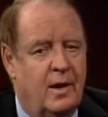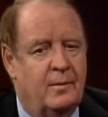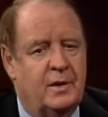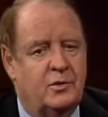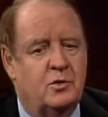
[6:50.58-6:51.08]
I
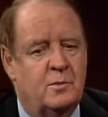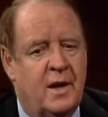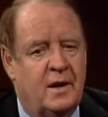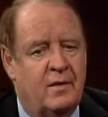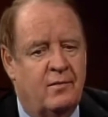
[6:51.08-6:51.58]
mean, too
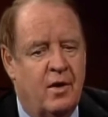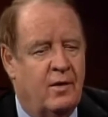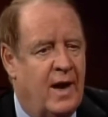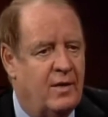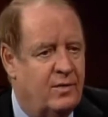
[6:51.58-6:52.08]
many of
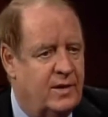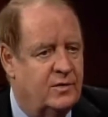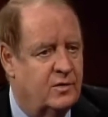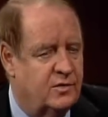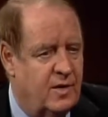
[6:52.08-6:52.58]
our
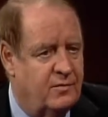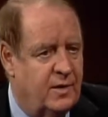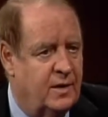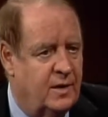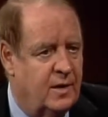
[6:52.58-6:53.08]
athletes are
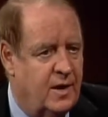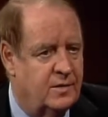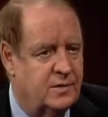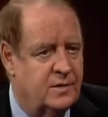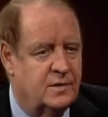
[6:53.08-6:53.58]
suffering
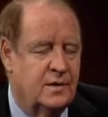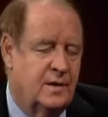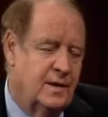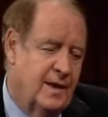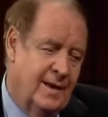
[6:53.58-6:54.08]
concussions,
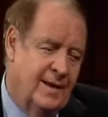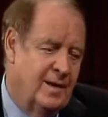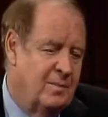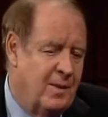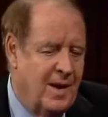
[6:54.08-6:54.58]
and in
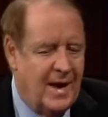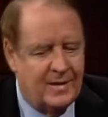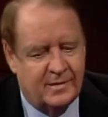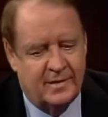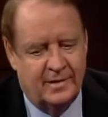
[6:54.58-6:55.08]
the
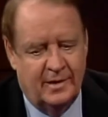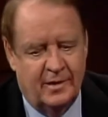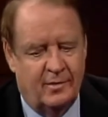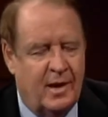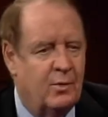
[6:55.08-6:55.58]
past, you
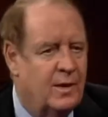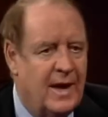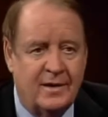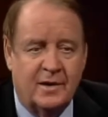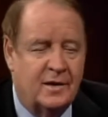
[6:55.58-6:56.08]
know, they were
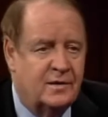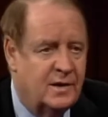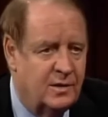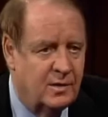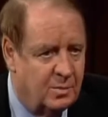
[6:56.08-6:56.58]
allowed to
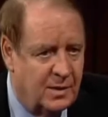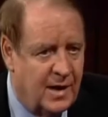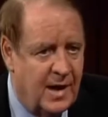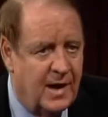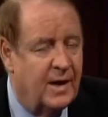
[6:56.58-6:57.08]
continue to
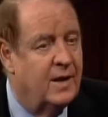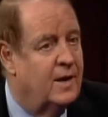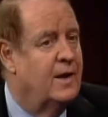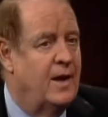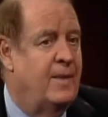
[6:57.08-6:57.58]
play,
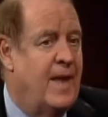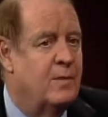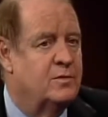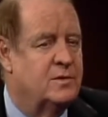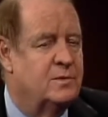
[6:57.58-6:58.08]
and
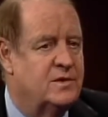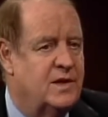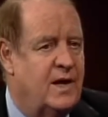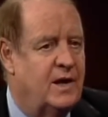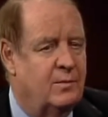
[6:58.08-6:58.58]
that was a mistake.